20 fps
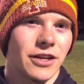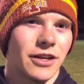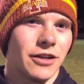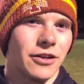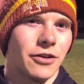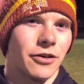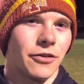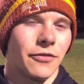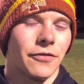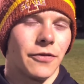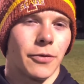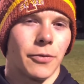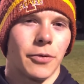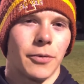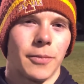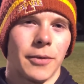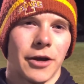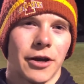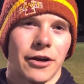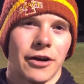I didn't know if it
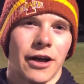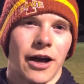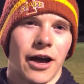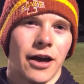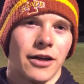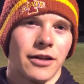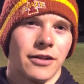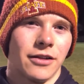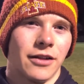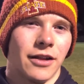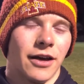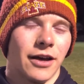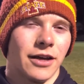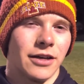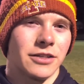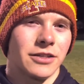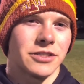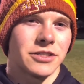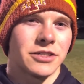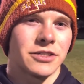would be or not. And
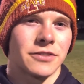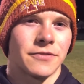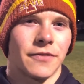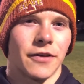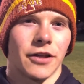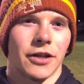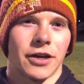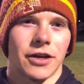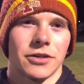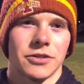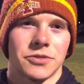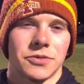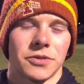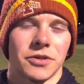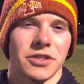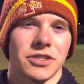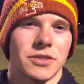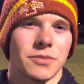I just felt like I was really